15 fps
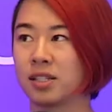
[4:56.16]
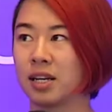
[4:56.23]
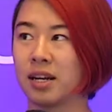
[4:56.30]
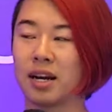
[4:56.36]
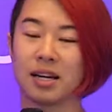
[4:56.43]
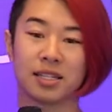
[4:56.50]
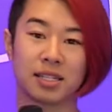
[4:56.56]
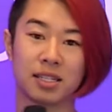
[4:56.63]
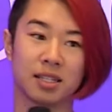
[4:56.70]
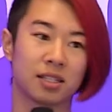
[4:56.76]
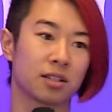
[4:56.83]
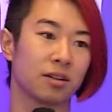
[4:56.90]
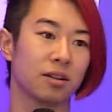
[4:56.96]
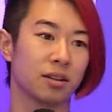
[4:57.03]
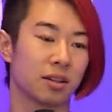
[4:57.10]
set has this
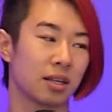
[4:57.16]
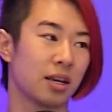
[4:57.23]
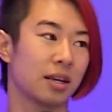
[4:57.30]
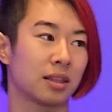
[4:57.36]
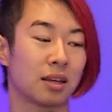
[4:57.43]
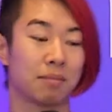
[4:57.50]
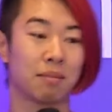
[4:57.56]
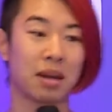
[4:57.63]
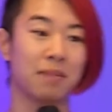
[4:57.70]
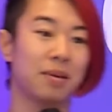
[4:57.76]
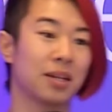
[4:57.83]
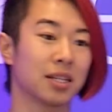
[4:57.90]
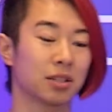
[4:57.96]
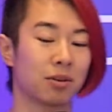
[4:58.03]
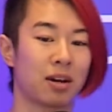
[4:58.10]
certain thing, then
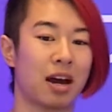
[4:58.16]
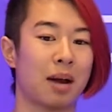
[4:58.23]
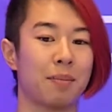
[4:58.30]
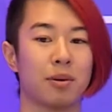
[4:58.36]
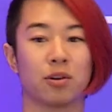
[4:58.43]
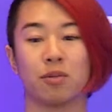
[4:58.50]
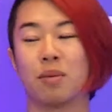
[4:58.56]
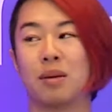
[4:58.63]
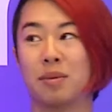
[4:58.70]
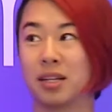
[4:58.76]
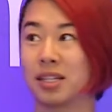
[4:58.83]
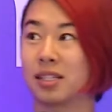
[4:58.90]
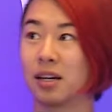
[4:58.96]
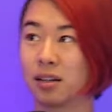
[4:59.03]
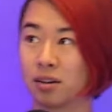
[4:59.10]
maybe this will happen, or maybe
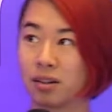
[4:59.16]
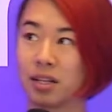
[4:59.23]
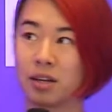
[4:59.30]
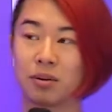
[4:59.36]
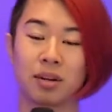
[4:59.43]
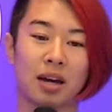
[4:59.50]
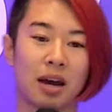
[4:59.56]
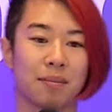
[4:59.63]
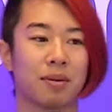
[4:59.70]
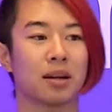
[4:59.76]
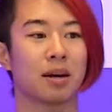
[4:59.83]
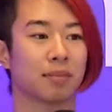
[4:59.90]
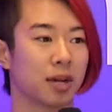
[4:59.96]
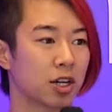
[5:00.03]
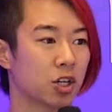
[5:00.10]
this other thing will happen.
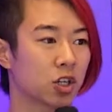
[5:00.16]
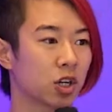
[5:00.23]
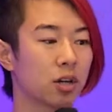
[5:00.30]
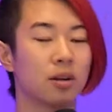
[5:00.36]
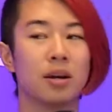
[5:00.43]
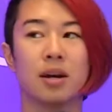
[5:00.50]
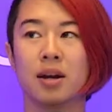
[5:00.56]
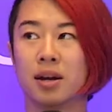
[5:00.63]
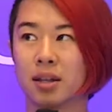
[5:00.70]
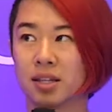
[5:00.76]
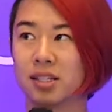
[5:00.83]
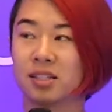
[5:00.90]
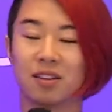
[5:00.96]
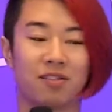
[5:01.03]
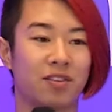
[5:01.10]
I'm not sure.
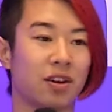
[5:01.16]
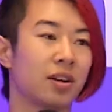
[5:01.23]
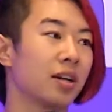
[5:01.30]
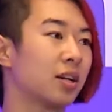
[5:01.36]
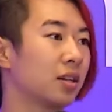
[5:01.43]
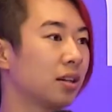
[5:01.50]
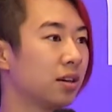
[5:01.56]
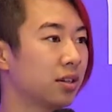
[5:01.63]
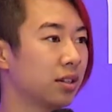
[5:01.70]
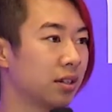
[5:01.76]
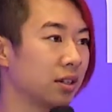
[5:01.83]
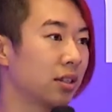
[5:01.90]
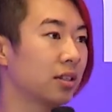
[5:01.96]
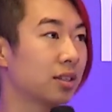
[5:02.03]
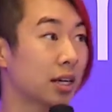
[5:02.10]
This is a very clear
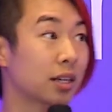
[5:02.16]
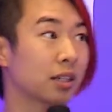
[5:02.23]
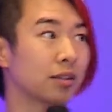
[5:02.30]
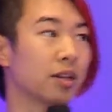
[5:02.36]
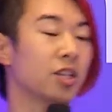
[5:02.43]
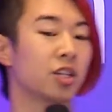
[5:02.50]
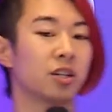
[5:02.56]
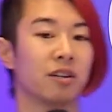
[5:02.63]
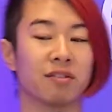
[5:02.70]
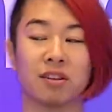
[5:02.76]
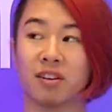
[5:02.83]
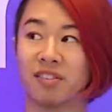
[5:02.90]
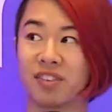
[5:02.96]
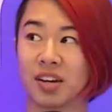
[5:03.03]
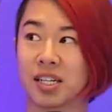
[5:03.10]
declaration of
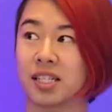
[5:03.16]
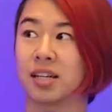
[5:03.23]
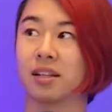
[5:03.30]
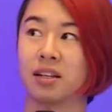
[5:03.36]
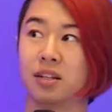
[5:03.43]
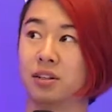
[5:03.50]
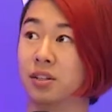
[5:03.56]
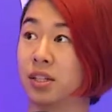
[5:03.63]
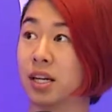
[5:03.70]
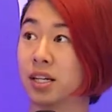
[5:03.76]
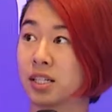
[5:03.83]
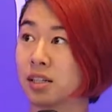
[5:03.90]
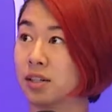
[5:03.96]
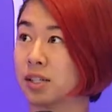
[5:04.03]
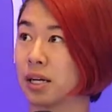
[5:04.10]
the effects on the
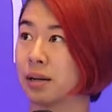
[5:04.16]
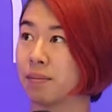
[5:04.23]
UTXO set.